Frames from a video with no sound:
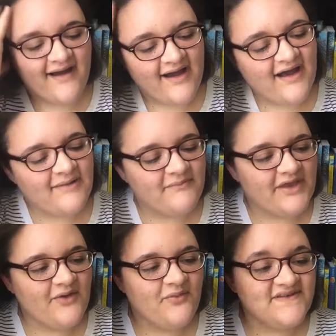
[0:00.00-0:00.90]

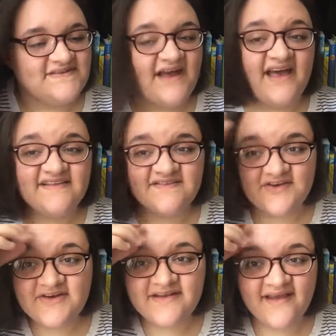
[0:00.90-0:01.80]
It wasn't as
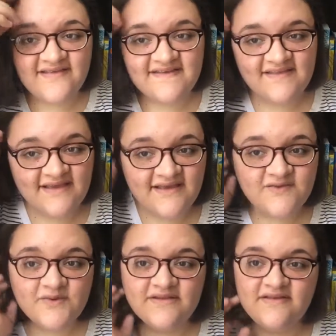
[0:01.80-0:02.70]
good as I think
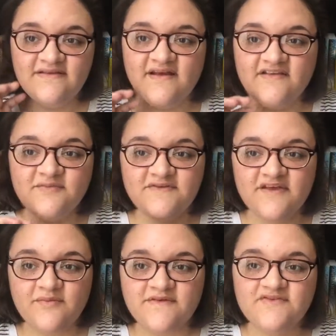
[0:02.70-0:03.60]
as weird things customers
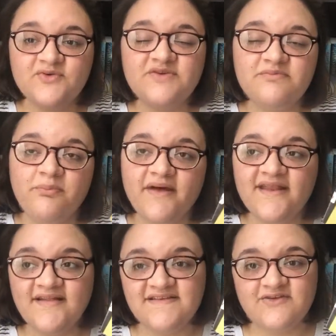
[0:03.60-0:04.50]
say in bookstores,
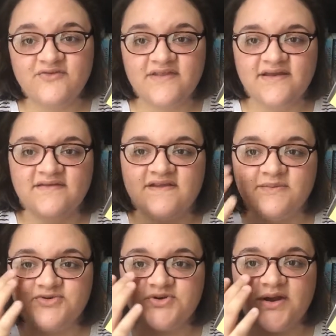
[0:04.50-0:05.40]
but it's different things, and
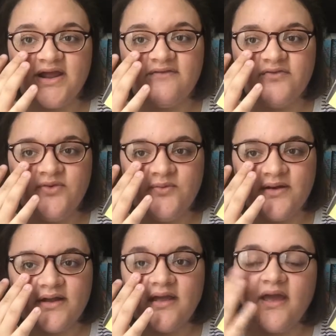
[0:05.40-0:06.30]
I'm sure if you
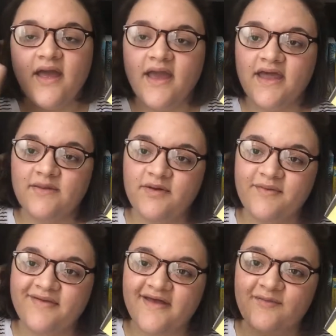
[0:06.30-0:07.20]
work in a
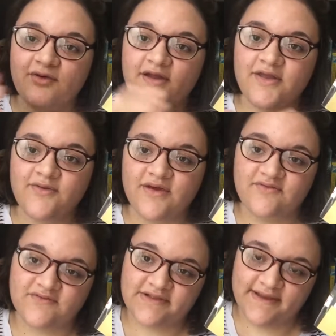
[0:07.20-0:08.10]
public library, you
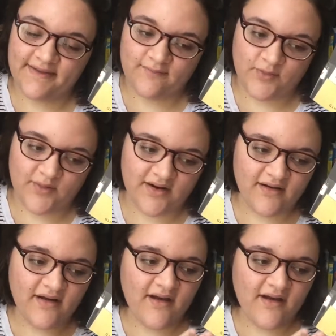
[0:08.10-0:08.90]
can relate more.